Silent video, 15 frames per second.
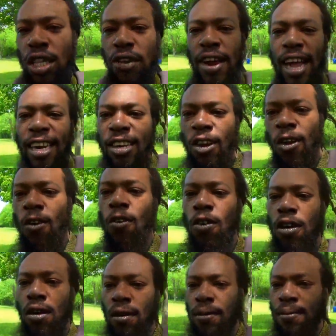right now.
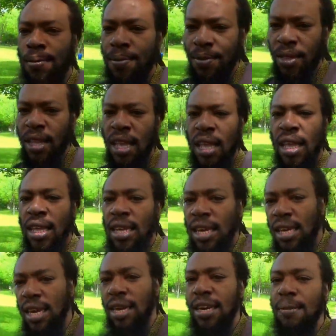
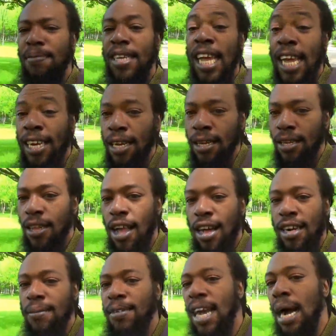Either them dead or
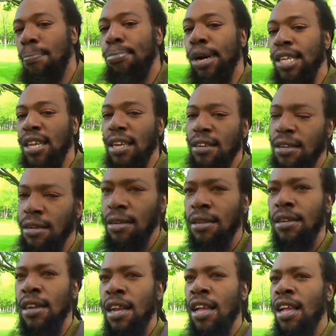them that are prison.
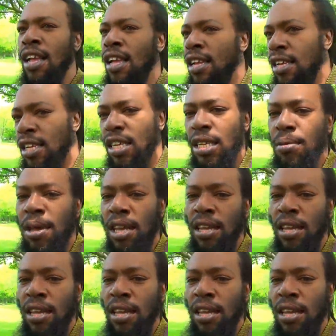You see me?